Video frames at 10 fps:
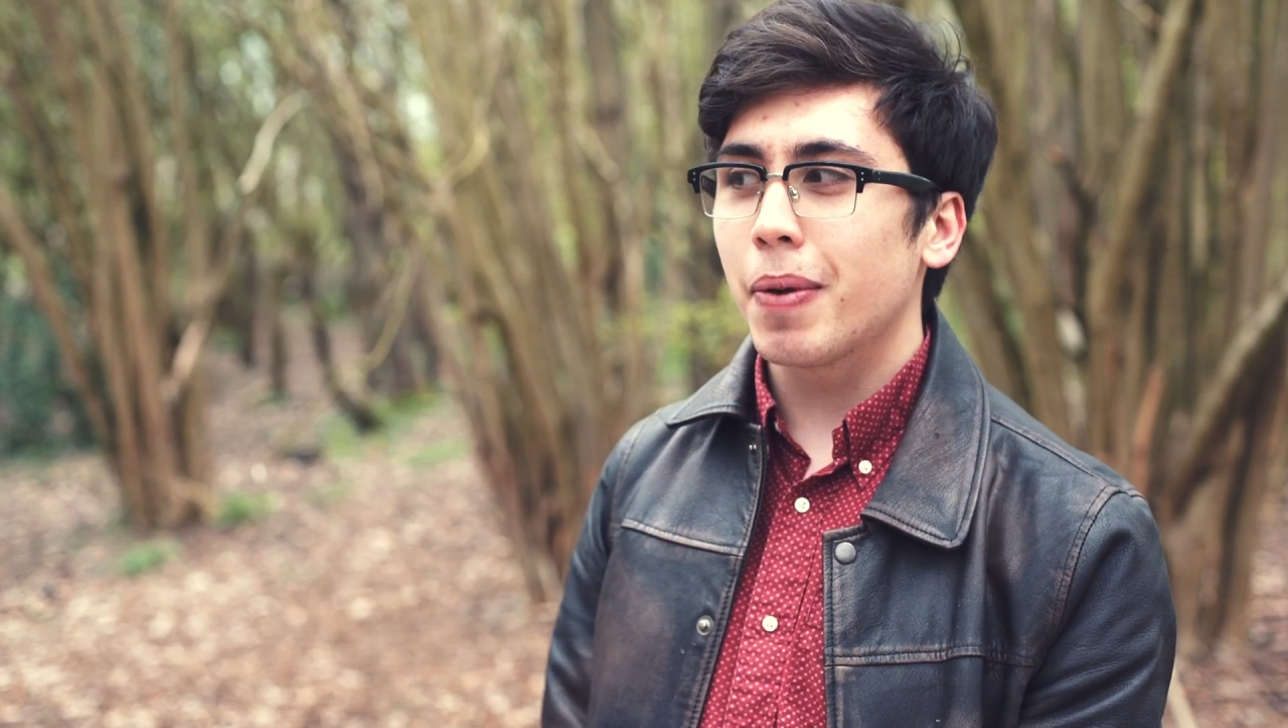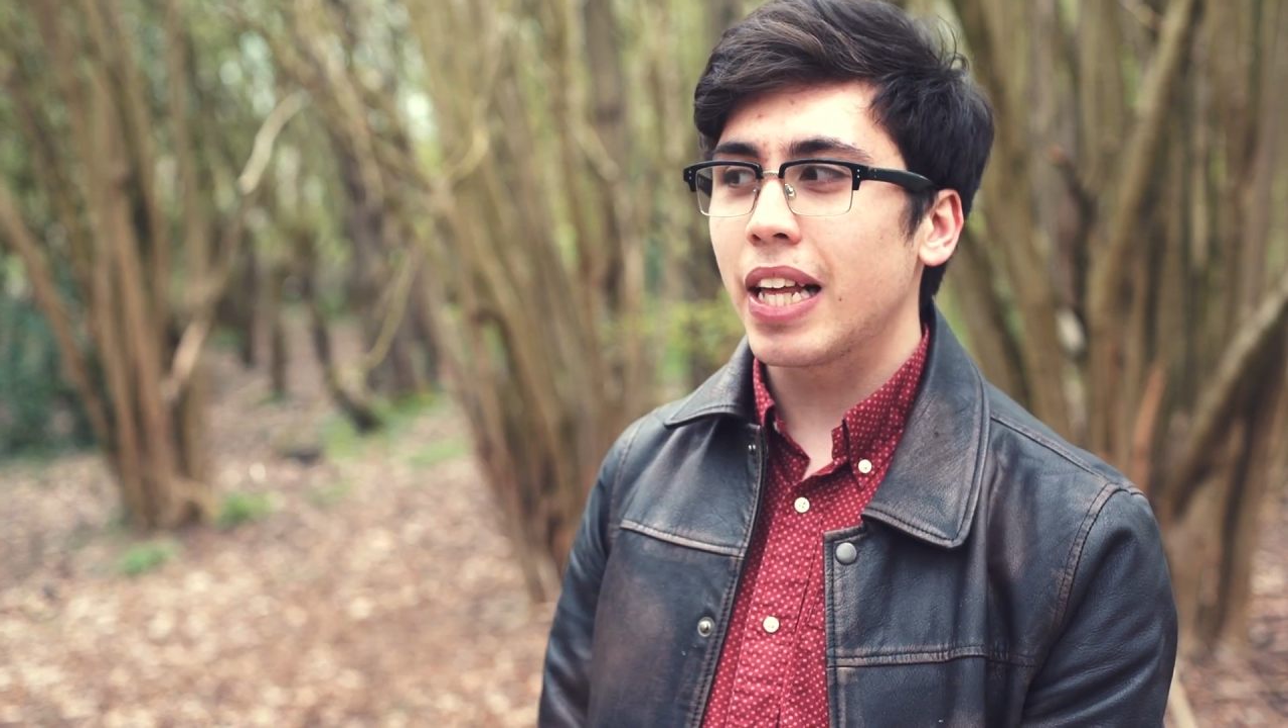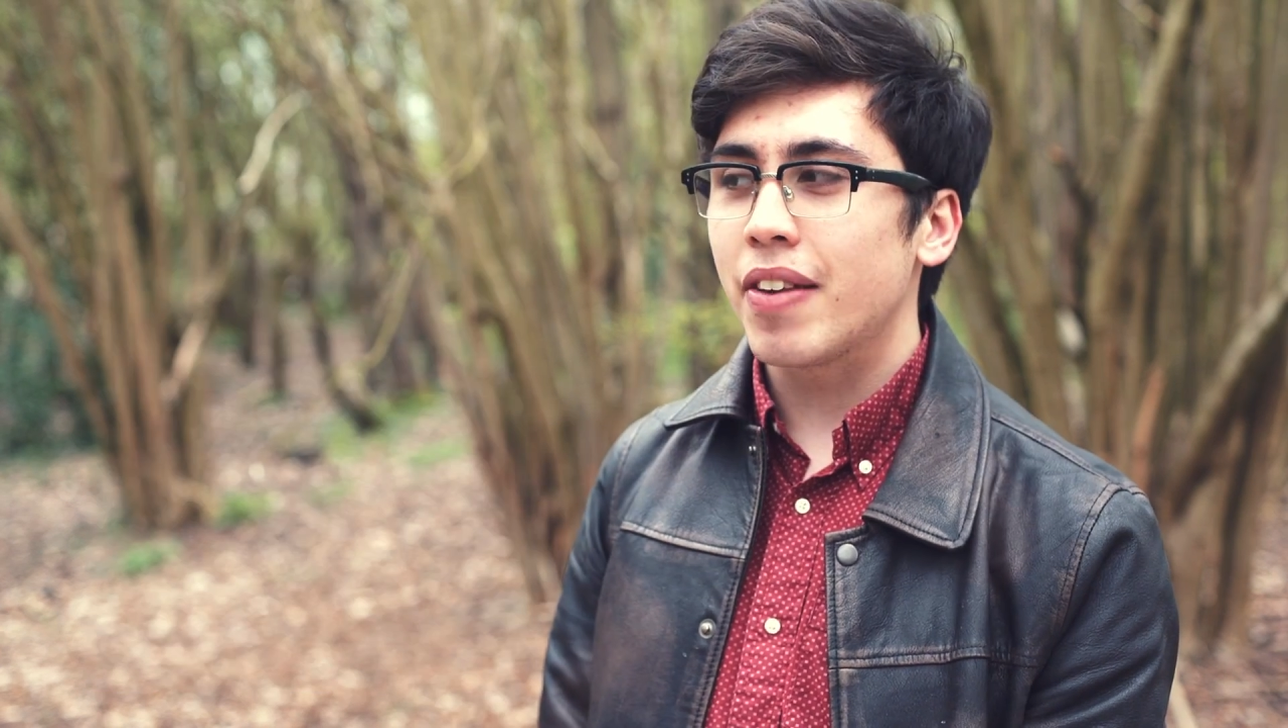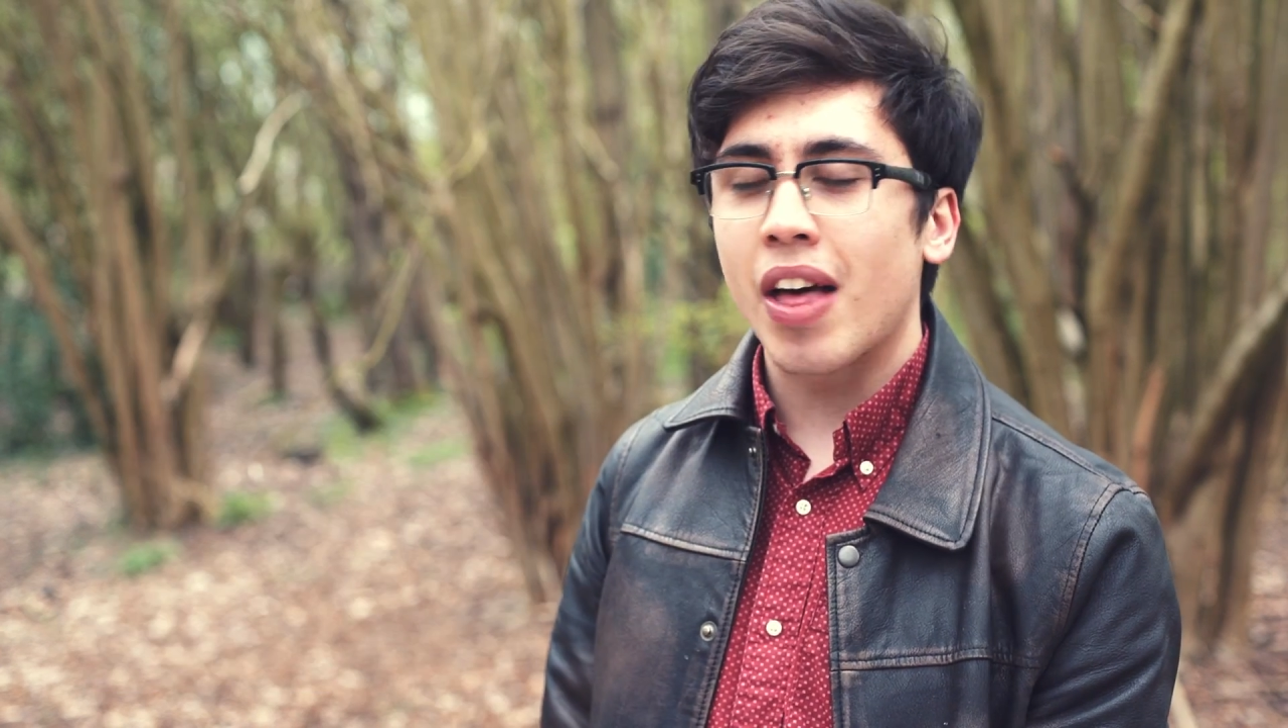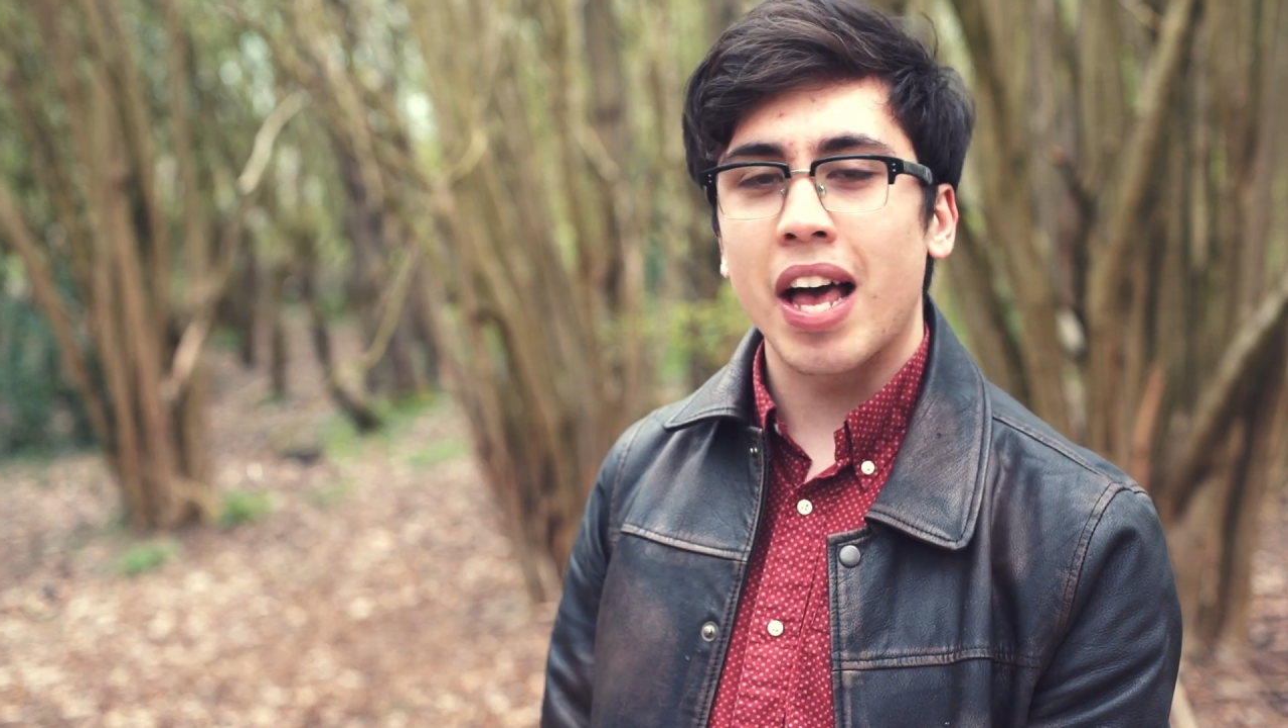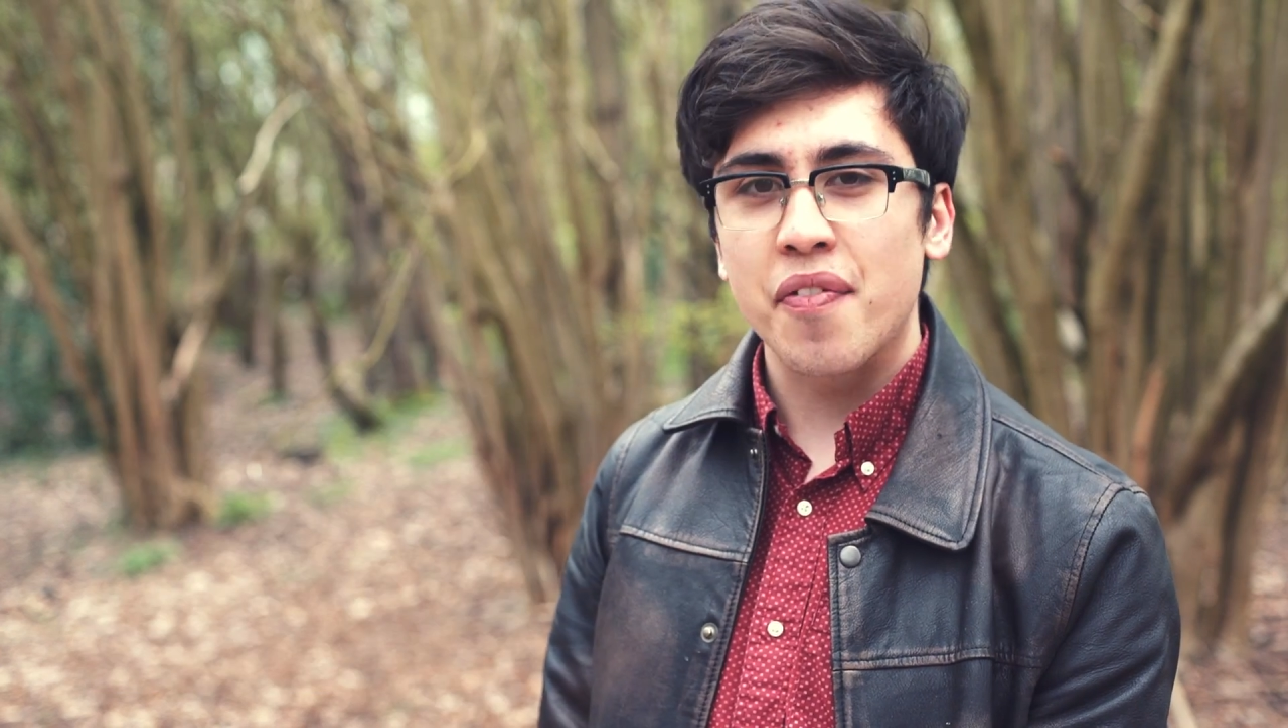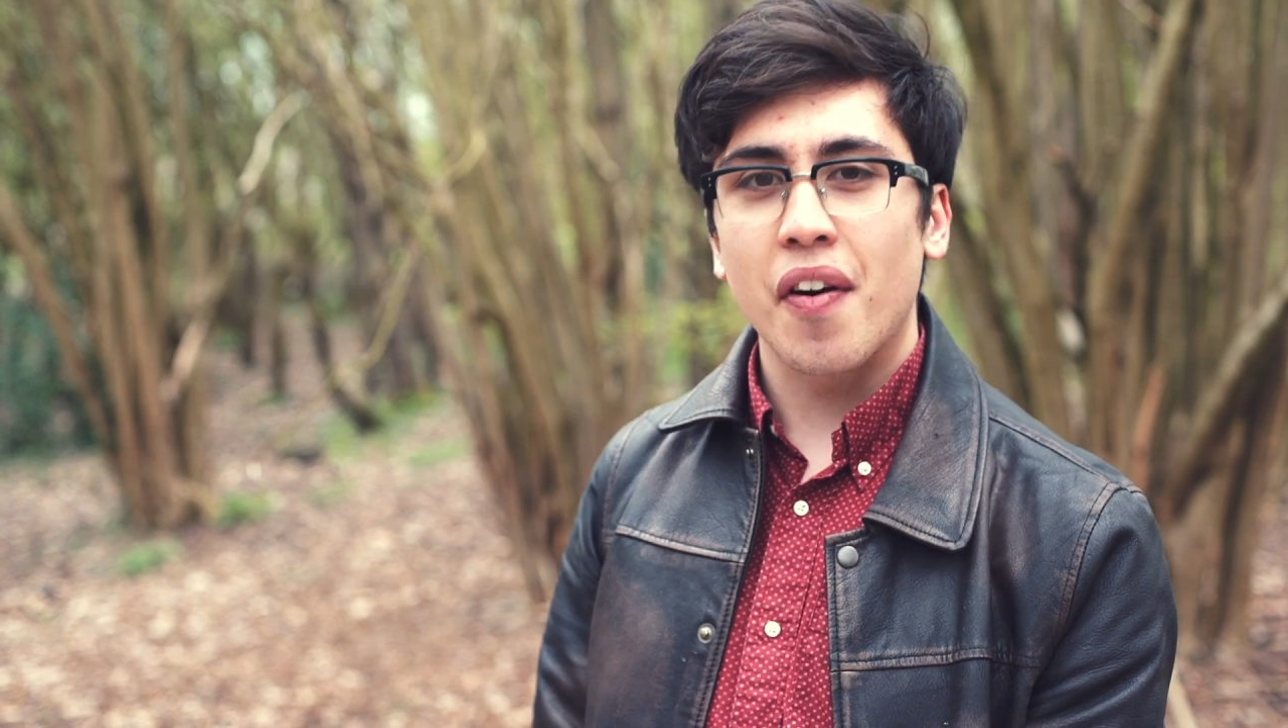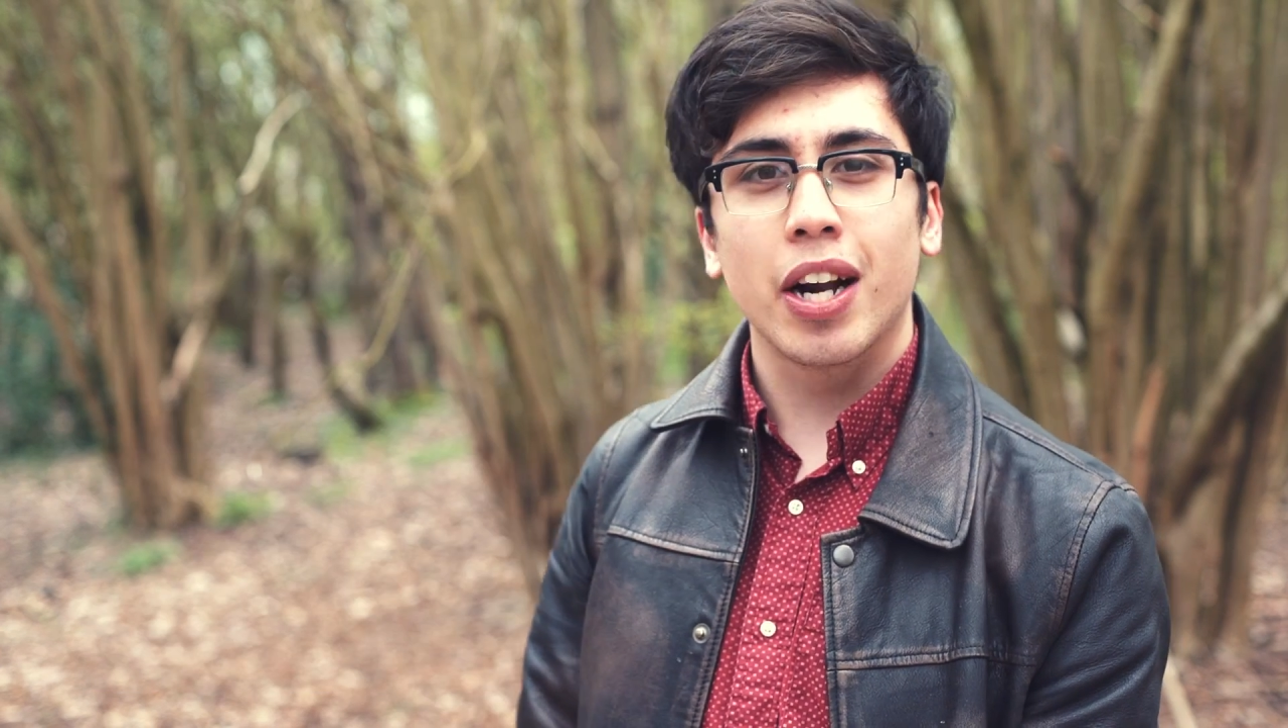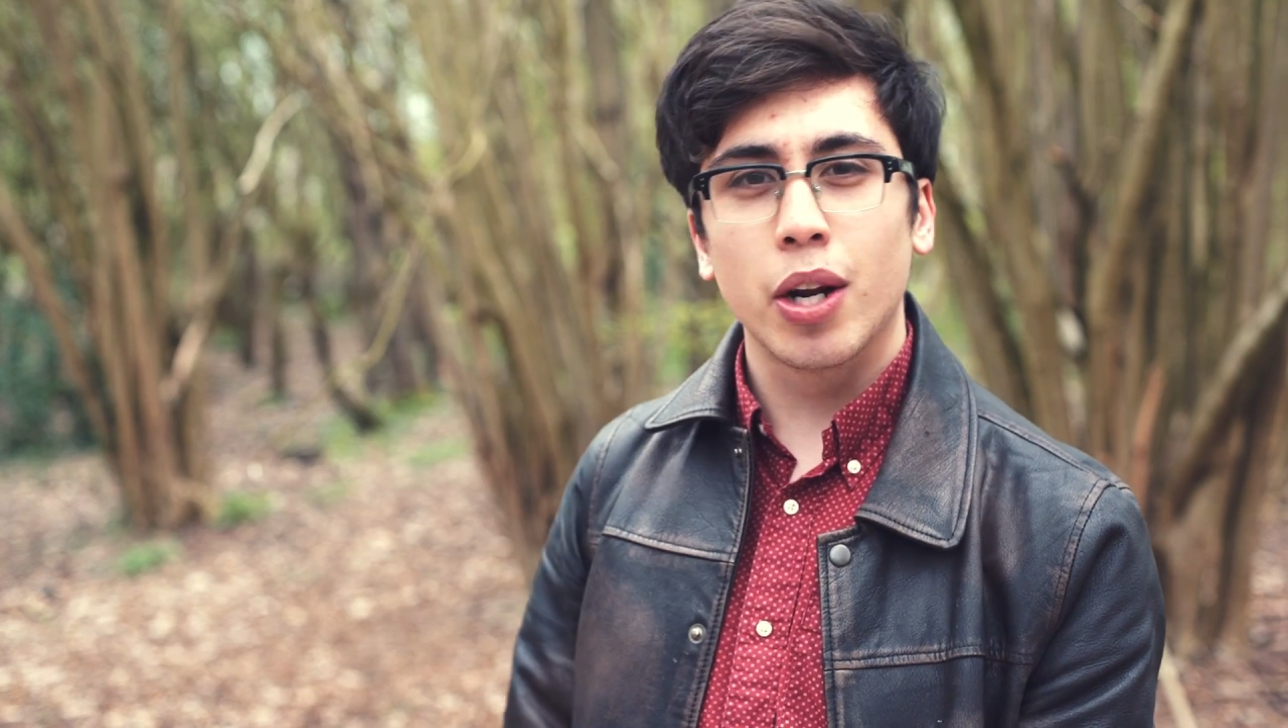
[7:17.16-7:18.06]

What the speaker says: believe that if I